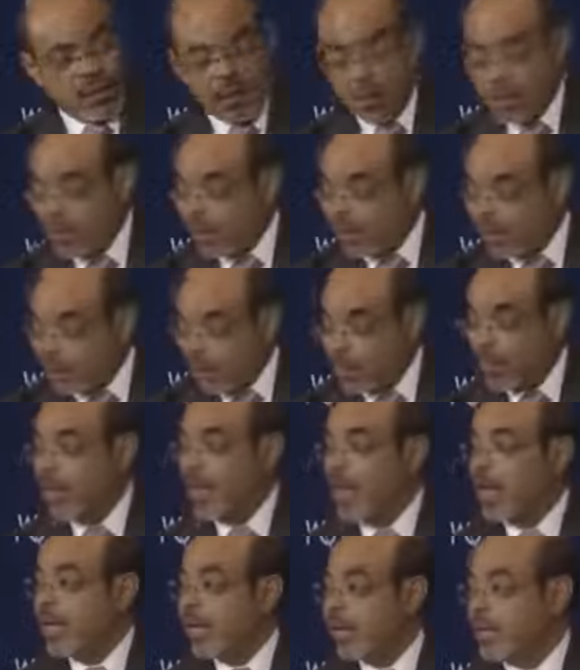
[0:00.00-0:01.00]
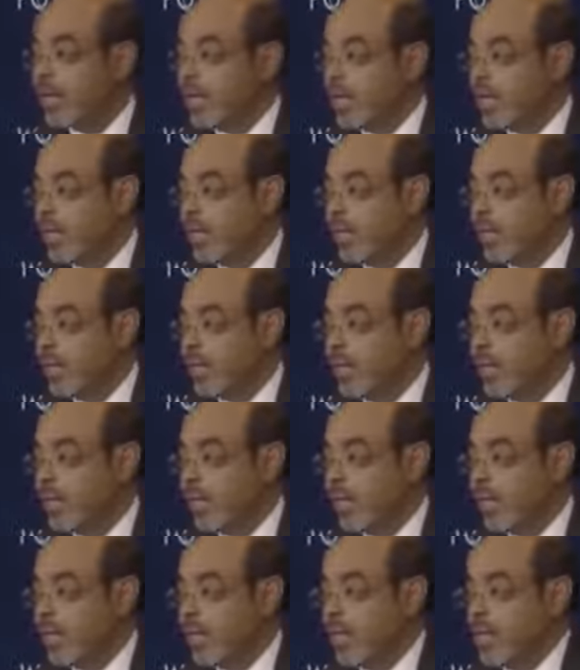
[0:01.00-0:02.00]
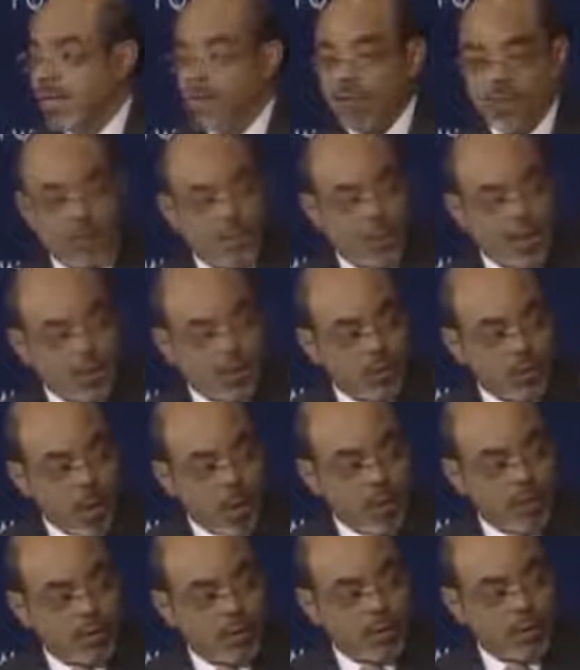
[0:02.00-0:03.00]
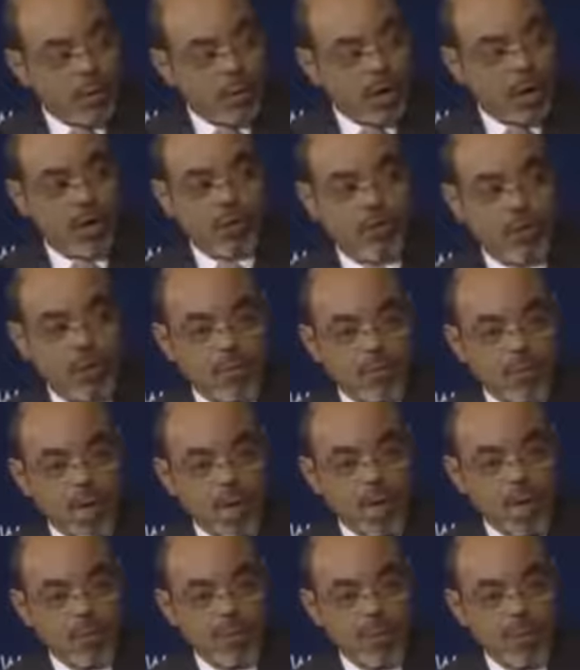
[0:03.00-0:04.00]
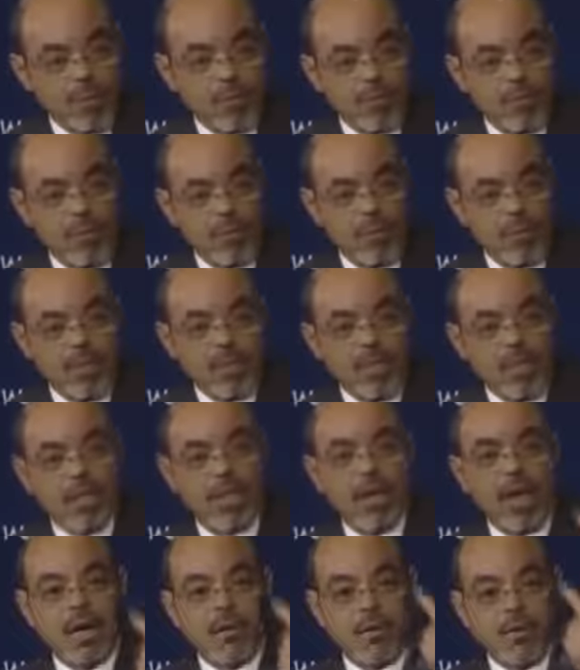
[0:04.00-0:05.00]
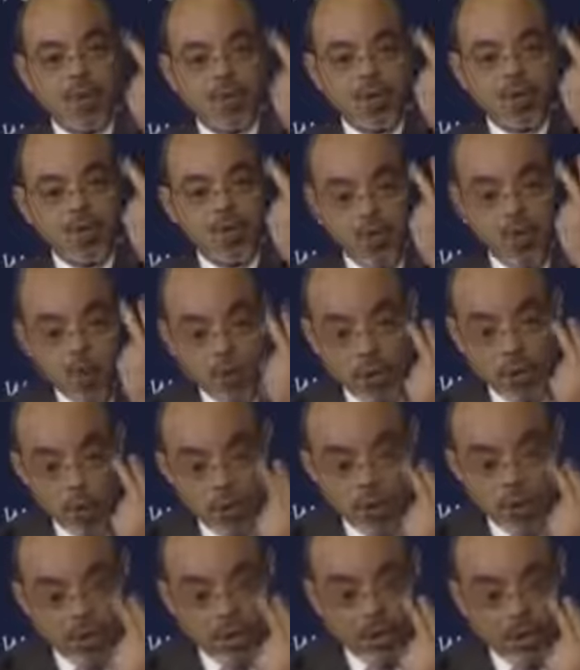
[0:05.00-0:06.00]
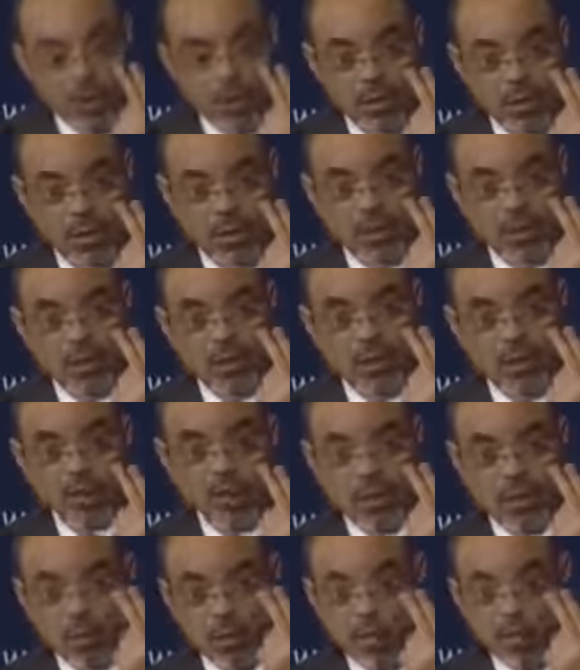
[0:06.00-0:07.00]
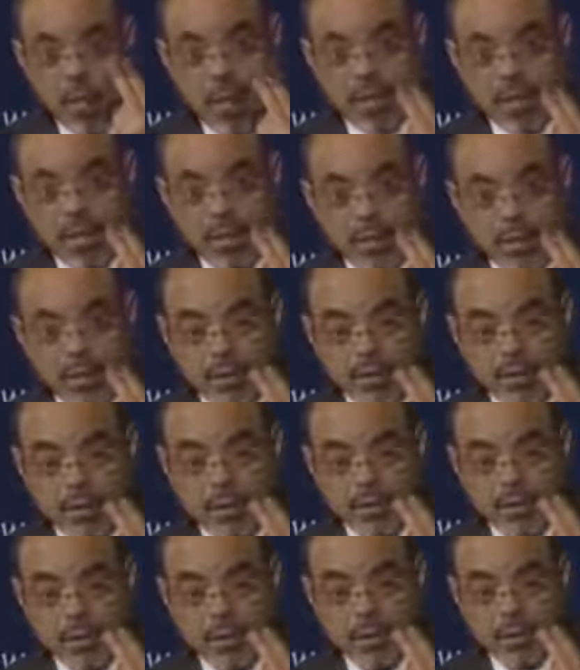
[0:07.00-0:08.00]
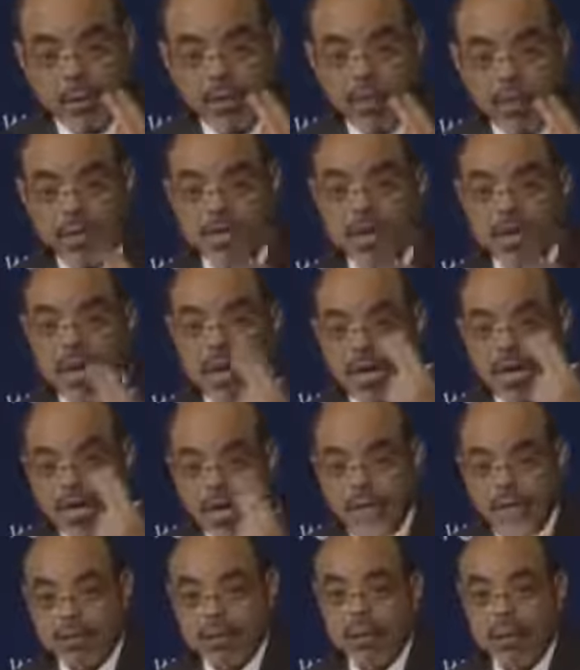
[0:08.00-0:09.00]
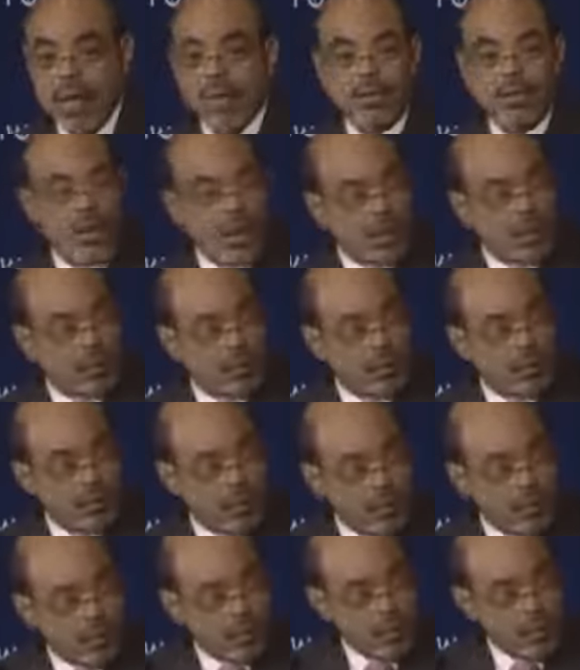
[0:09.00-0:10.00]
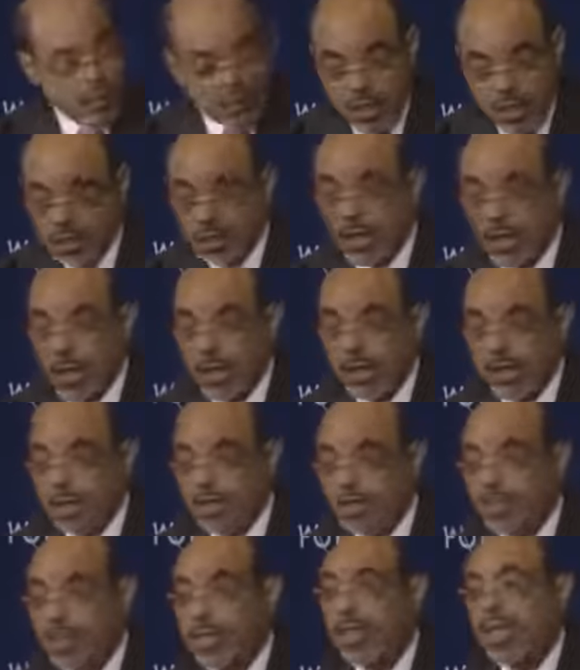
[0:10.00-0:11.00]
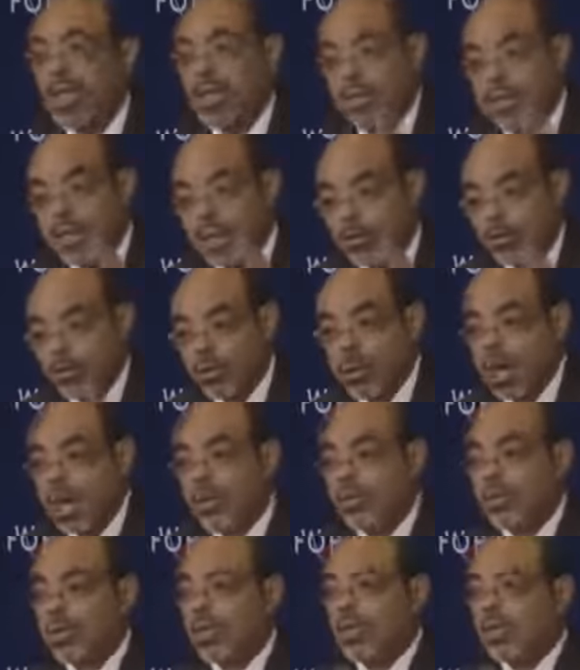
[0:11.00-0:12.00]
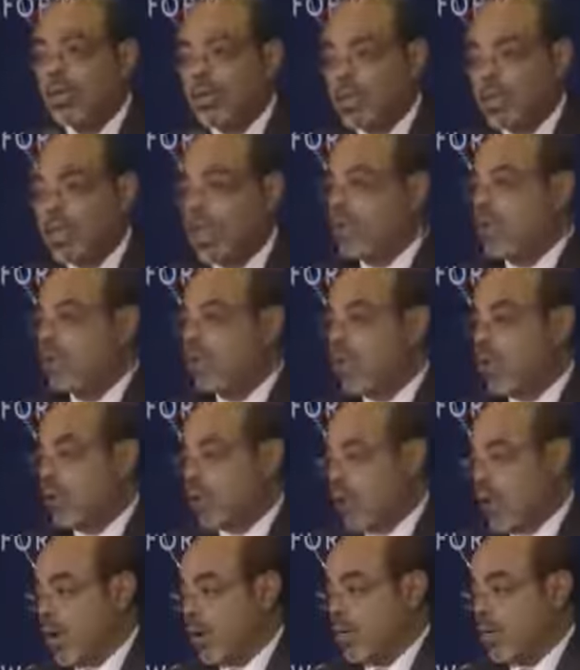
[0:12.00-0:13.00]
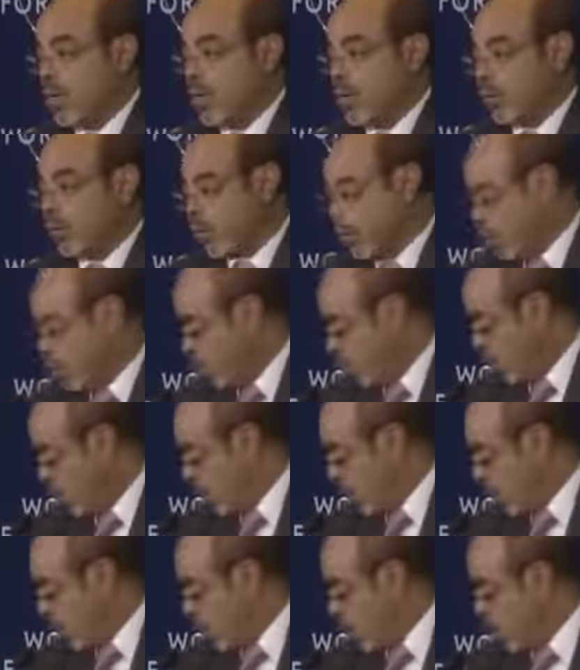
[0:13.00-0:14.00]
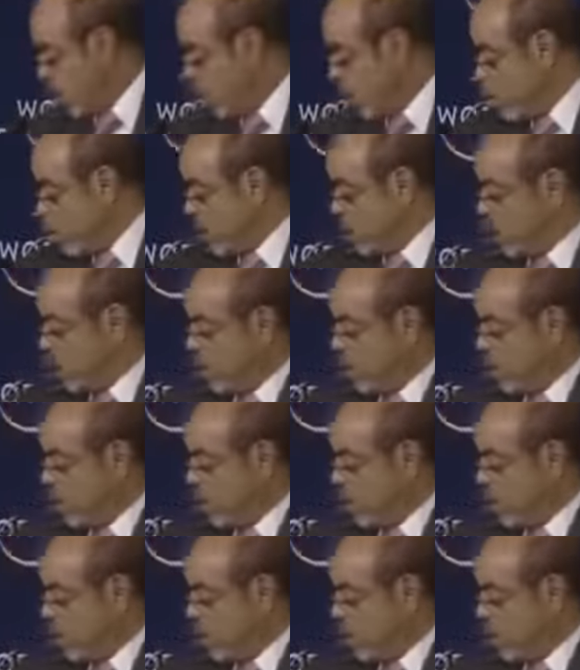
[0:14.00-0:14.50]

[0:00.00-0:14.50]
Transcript: It's AAA rated. If it gets $1 from the IMF, it can borrow $4 from the market, and it can lend to us at concessional rates. And that would cover some of our shortfalls. Thank you.